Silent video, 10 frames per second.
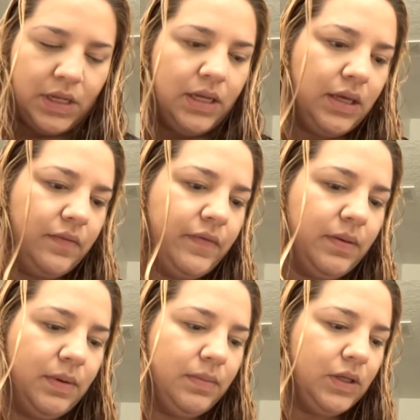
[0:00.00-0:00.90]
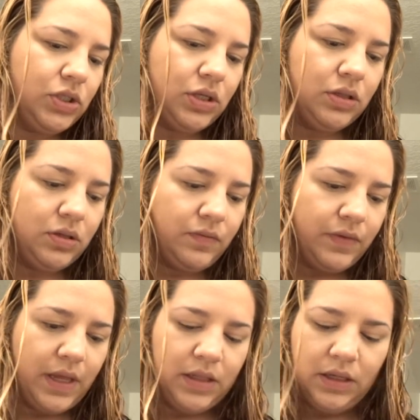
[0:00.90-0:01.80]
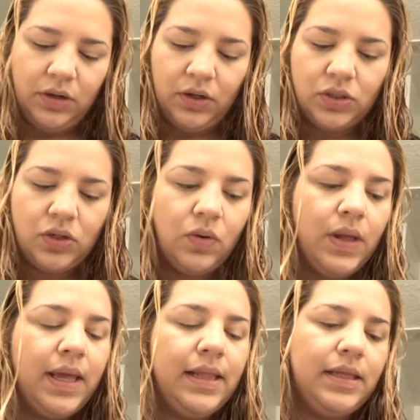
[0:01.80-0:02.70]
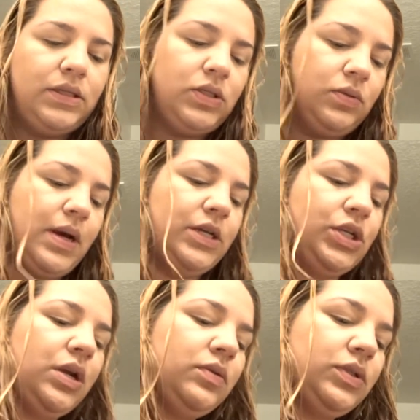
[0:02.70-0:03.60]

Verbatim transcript: I can't find my blush. I'll look for that later. So let's do eyeshadow.